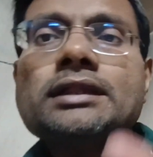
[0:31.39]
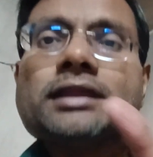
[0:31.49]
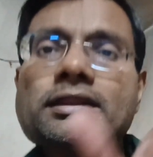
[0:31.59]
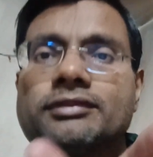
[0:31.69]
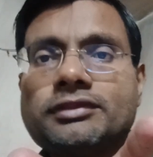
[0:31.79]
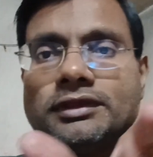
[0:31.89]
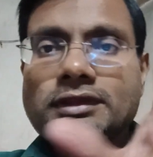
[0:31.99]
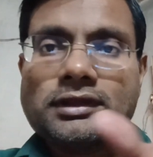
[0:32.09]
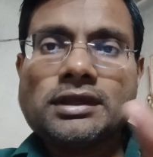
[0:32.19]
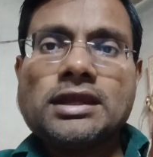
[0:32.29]
Then
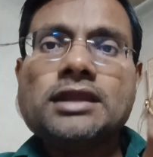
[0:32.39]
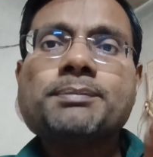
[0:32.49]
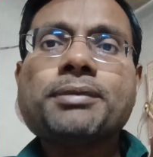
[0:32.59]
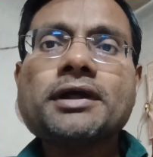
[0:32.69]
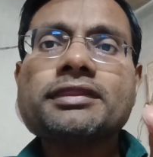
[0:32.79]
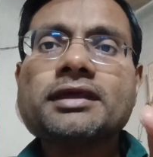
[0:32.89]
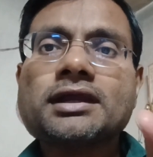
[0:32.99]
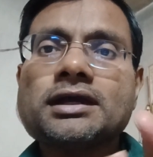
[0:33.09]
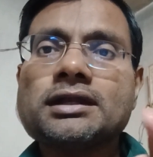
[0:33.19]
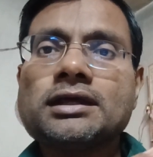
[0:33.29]
see, in first
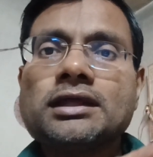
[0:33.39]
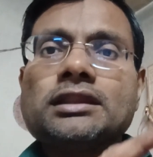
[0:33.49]
second